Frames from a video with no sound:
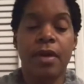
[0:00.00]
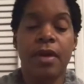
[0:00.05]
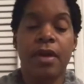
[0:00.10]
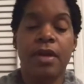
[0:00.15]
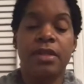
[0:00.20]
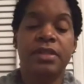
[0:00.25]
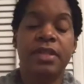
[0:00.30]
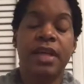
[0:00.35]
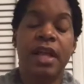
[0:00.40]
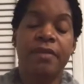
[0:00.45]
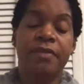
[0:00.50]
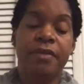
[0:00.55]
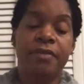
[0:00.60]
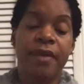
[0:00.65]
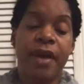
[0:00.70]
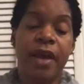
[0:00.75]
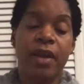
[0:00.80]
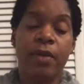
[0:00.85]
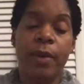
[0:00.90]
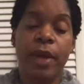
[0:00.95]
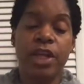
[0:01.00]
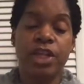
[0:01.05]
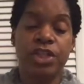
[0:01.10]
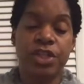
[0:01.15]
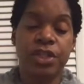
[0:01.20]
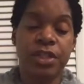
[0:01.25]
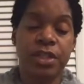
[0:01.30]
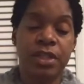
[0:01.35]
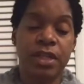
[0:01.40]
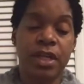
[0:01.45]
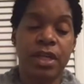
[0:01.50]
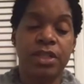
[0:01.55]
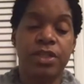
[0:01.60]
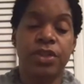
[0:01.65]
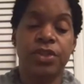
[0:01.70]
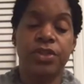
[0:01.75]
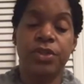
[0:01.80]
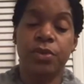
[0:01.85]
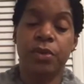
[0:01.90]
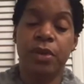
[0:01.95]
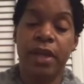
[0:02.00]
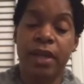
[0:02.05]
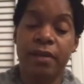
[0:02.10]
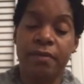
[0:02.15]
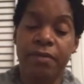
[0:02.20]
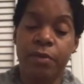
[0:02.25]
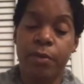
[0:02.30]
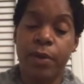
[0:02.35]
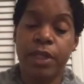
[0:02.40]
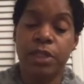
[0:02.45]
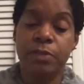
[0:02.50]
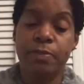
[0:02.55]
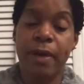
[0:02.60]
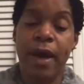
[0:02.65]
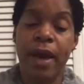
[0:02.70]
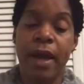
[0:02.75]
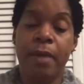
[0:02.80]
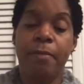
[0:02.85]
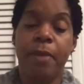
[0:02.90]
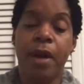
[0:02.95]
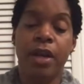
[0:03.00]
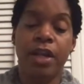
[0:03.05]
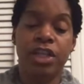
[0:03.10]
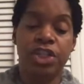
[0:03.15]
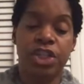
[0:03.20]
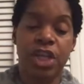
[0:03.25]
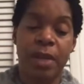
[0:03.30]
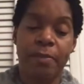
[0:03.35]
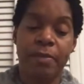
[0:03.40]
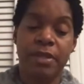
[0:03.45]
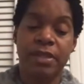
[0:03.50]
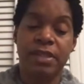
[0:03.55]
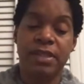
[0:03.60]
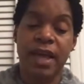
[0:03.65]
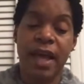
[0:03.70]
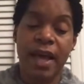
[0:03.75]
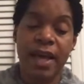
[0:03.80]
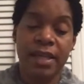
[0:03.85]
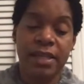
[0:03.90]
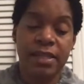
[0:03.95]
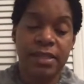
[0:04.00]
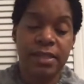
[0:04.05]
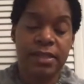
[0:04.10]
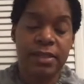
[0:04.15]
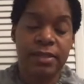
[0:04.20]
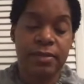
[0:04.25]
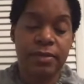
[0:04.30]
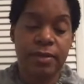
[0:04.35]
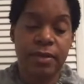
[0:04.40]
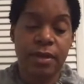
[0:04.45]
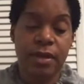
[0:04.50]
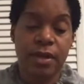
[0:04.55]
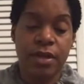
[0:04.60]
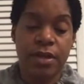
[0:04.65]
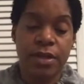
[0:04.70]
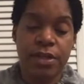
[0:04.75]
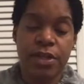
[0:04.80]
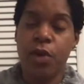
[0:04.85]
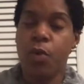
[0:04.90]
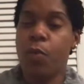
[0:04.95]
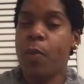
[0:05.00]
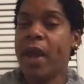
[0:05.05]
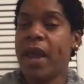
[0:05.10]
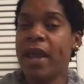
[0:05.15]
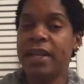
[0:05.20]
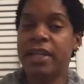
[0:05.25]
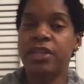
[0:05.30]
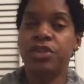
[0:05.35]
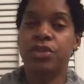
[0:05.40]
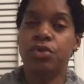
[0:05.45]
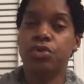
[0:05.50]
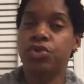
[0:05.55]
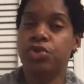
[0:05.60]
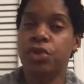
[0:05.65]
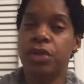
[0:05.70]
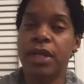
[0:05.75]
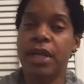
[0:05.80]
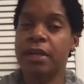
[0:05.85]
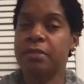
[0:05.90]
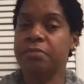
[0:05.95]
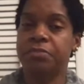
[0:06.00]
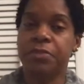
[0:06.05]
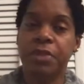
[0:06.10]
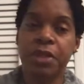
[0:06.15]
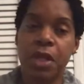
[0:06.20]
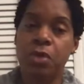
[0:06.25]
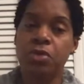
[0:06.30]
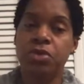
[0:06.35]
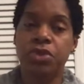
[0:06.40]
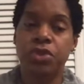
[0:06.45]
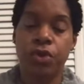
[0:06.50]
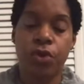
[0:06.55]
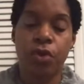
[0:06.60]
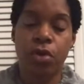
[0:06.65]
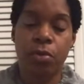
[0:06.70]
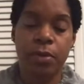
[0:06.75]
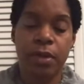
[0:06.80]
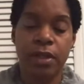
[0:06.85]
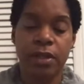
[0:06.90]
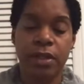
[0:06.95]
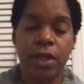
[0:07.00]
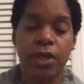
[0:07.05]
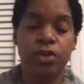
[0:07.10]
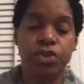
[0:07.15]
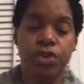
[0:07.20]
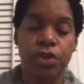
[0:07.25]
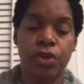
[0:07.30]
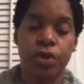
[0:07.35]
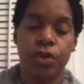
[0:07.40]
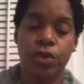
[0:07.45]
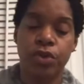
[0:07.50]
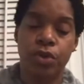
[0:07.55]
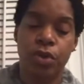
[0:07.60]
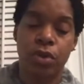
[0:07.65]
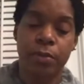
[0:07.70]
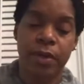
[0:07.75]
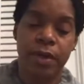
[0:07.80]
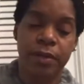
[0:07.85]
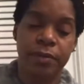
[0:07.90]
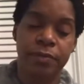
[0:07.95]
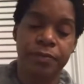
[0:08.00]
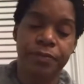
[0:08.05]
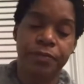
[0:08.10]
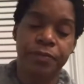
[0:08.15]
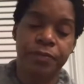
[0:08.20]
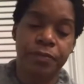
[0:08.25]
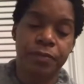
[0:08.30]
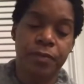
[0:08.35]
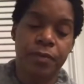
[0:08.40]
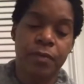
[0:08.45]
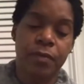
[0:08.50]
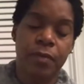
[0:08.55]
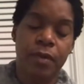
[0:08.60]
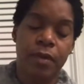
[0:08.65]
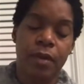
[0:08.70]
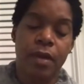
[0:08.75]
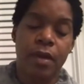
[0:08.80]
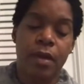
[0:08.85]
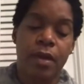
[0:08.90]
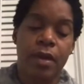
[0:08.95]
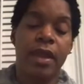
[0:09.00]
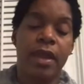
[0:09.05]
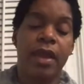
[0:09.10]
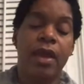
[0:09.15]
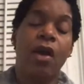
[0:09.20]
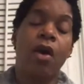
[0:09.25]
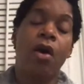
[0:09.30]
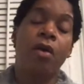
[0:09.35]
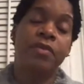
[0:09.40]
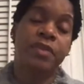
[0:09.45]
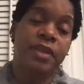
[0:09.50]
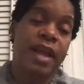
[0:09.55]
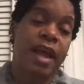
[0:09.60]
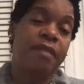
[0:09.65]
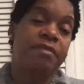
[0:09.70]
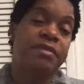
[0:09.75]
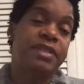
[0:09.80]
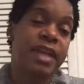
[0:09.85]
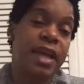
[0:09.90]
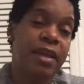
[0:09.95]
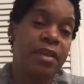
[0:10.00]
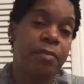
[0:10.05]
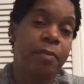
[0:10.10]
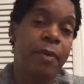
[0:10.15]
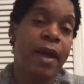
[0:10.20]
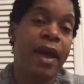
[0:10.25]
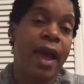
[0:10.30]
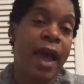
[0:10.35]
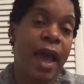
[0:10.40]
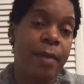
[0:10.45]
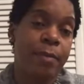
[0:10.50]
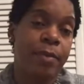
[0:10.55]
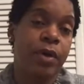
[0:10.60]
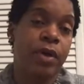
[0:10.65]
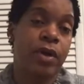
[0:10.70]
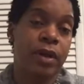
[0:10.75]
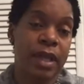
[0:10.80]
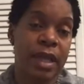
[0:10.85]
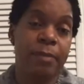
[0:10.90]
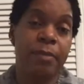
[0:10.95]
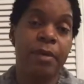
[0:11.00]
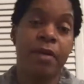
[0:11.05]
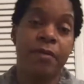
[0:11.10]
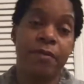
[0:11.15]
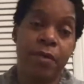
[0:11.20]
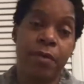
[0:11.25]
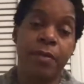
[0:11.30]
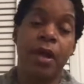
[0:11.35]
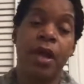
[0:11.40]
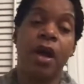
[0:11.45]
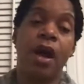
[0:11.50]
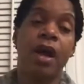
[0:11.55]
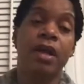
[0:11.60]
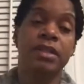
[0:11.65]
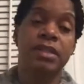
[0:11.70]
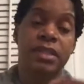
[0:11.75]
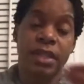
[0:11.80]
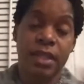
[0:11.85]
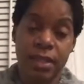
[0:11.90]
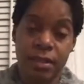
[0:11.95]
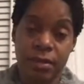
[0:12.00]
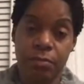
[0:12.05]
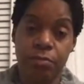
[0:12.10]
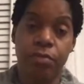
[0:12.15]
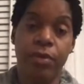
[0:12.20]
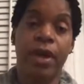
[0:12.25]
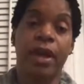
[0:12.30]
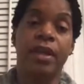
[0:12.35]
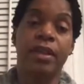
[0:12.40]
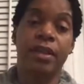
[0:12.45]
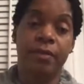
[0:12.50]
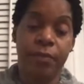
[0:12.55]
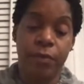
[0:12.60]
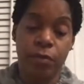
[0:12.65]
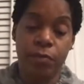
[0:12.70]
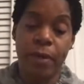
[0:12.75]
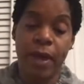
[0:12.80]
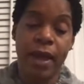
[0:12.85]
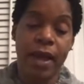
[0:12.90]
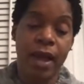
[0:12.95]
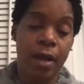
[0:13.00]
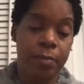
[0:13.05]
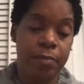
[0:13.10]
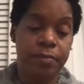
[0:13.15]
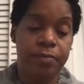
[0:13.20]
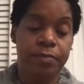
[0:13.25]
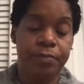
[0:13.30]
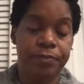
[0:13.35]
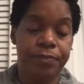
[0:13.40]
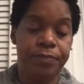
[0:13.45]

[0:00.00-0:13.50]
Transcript: Self-evaluation is unduly influenced by body shape and size. Their weight is usually close to normal. They usually look normal. They often have death by hypokalemia from the constant bringing the food back up.